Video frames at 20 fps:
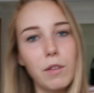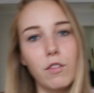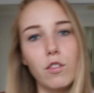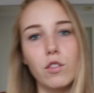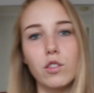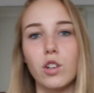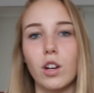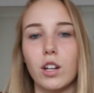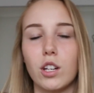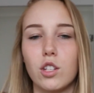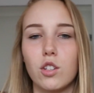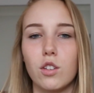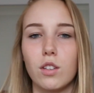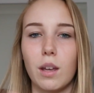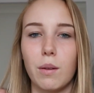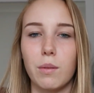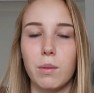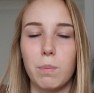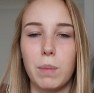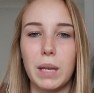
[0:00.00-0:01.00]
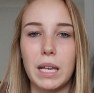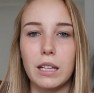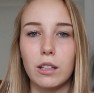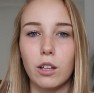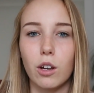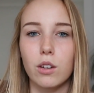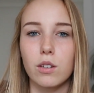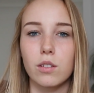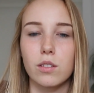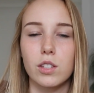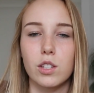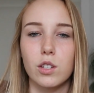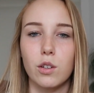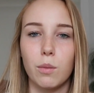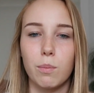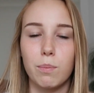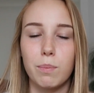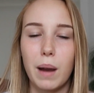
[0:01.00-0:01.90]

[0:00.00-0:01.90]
If you're trying to do that with pillows, your